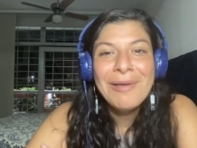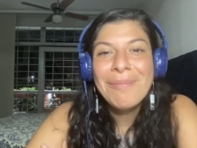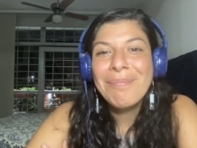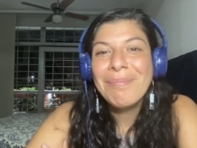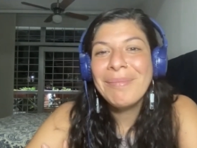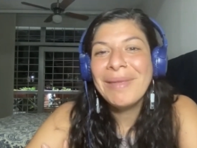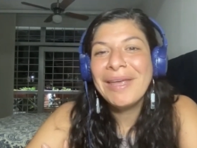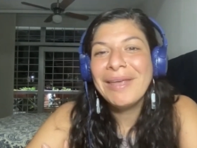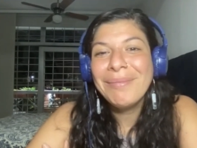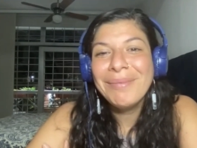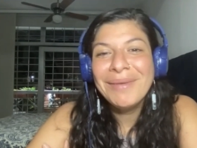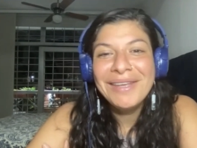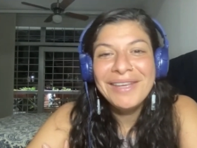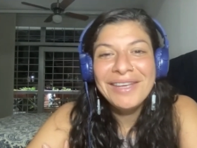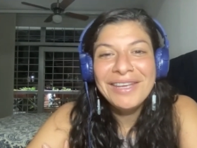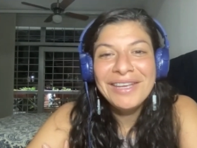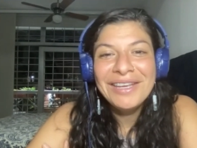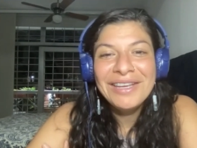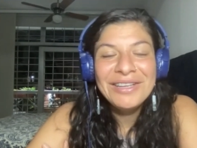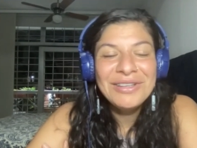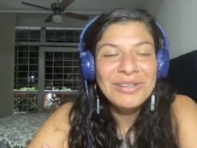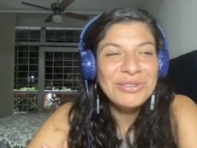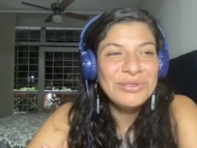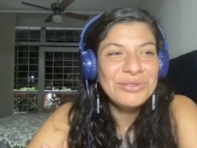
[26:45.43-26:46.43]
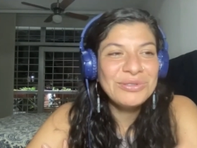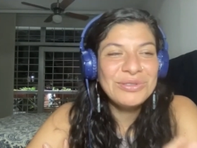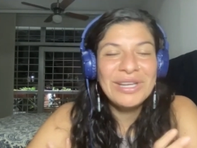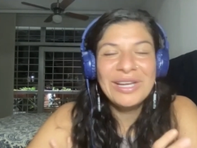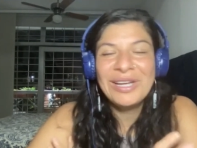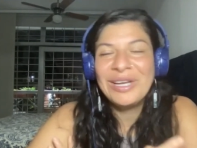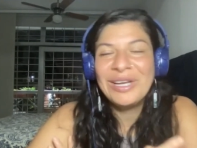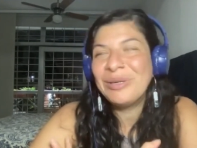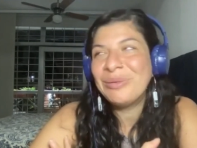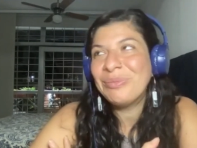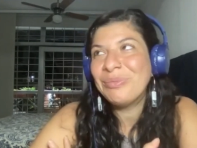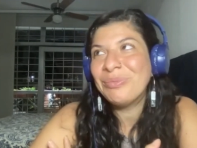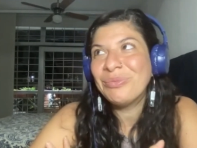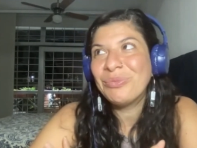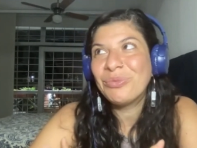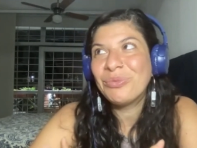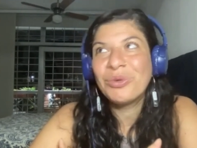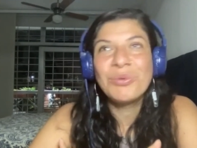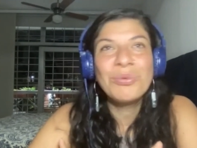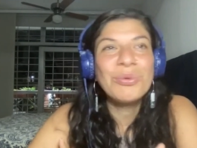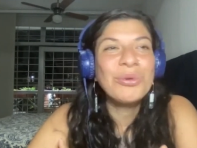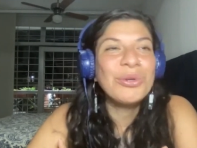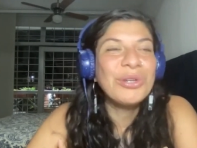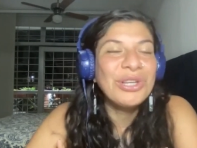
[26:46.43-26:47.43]
Maybe
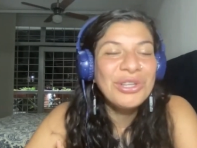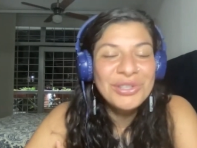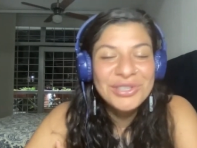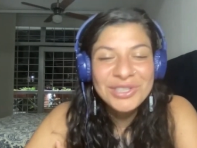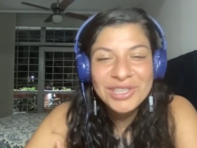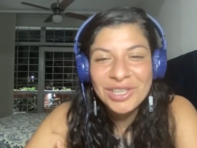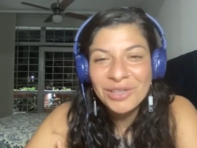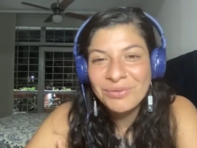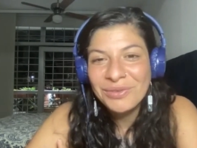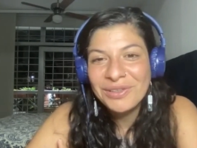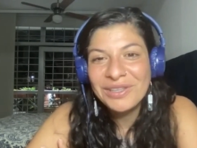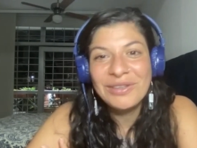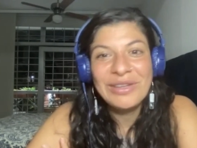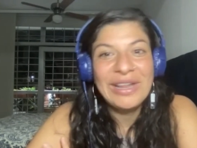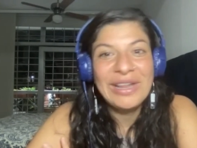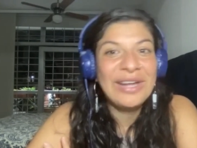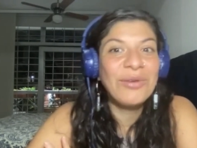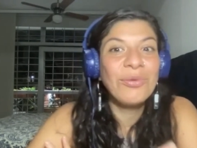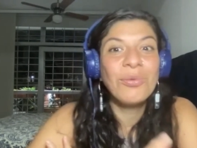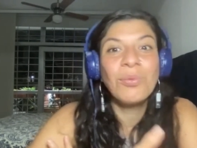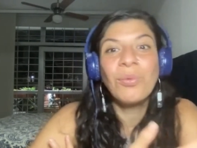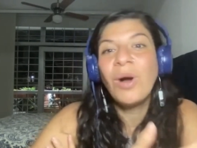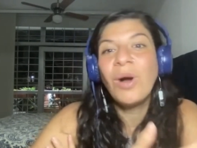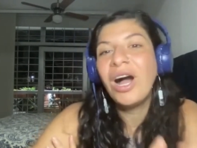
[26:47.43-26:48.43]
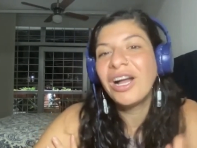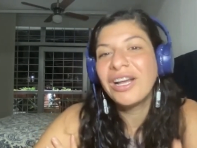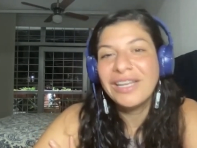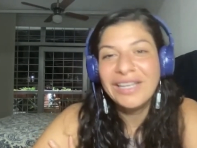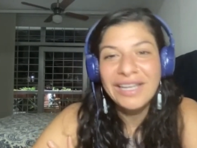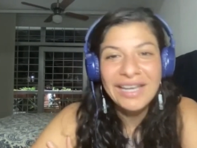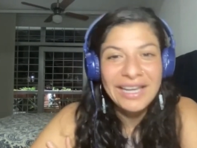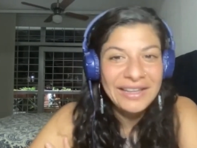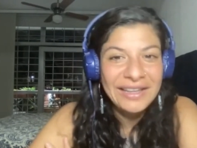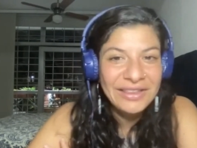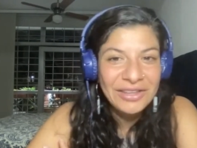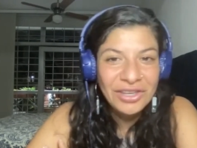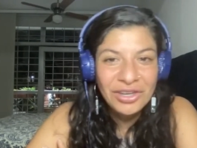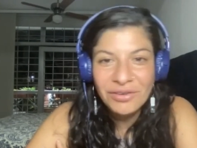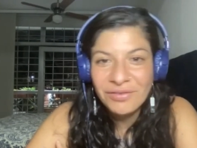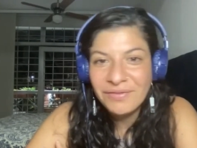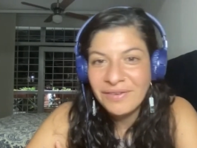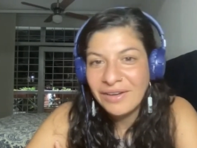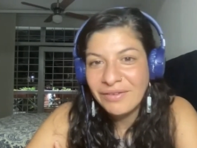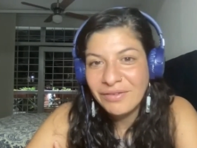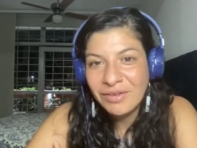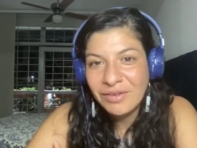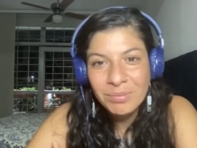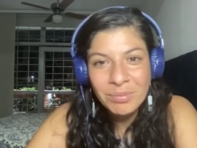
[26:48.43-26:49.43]
rewarding yourself with a walk in your
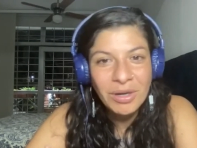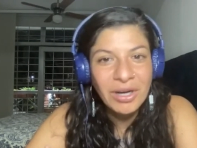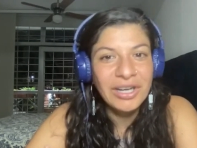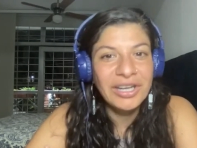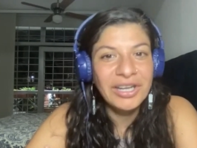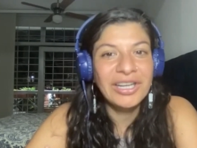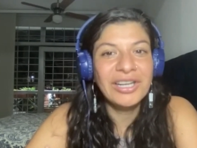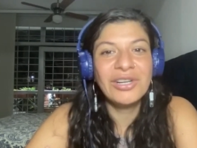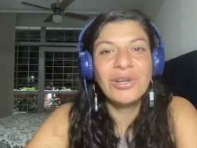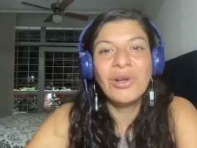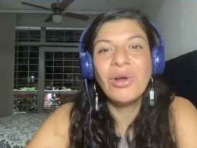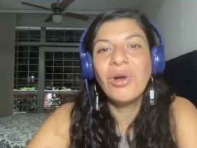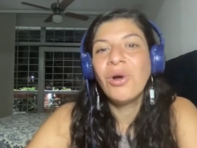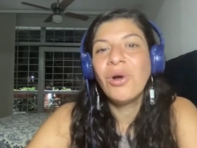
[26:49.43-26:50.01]
favorite park